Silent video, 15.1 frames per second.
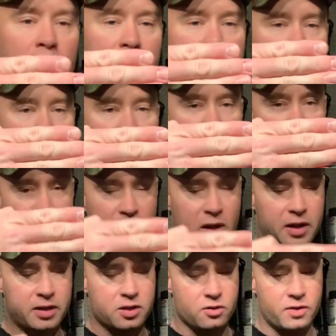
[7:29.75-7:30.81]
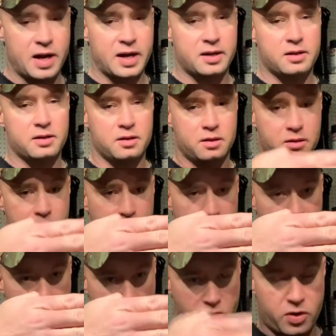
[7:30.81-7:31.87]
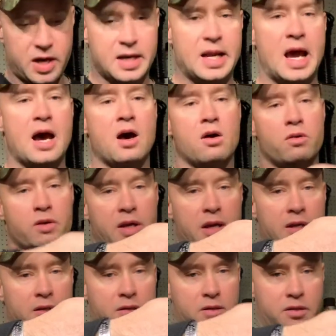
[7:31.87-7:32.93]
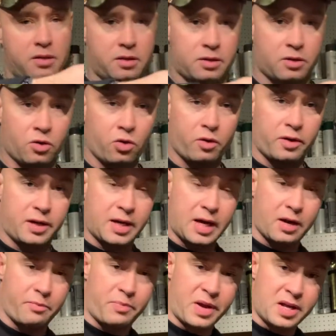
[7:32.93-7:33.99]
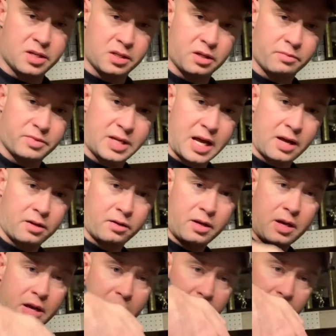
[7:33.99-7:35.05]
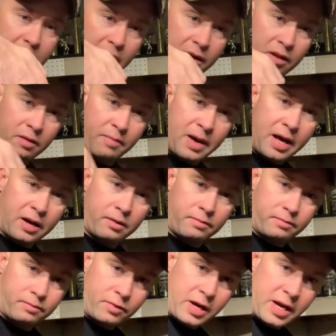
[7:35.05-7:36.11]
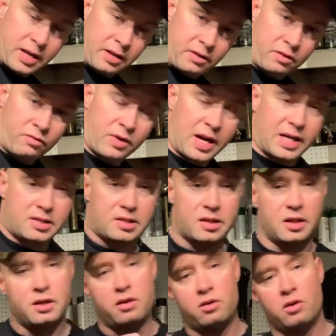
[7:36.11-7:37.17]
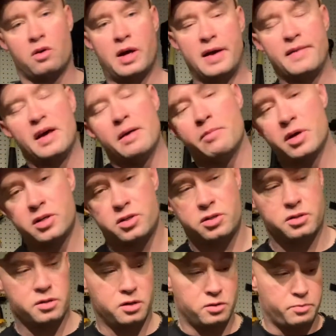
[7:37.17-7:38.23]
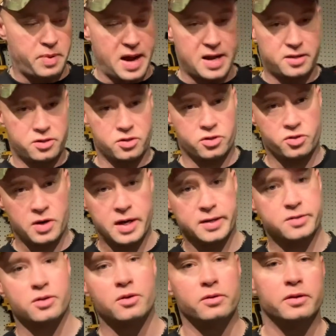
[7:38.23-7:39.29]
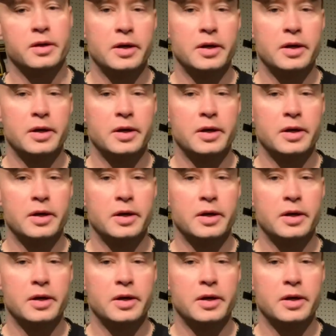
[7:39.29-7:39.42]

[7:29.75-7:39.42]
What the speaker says: instead of falling direct, like straight down, it kind of pendulums down to the bottom, right? And then rests, and then you don't have that much, you pass your strike zone.